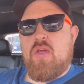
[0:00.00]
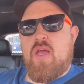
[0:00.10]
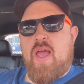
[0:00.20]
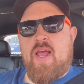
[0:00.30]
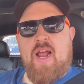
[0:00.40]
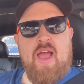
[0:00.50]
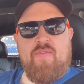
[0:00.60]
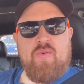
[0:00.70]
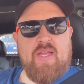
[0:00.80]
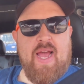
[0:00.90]
and I
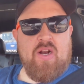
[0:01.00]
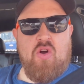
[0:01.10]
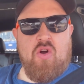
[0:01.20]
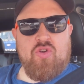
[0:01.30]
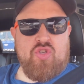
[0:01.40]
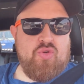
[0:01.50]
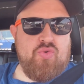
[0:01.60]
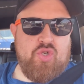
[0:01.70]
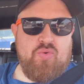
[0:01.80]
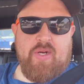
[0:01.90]
haven't really had a car to
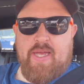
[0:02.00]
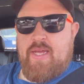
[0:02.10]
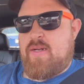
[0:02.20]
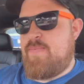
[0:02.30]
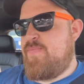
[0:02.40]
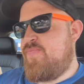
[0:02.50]
do it in.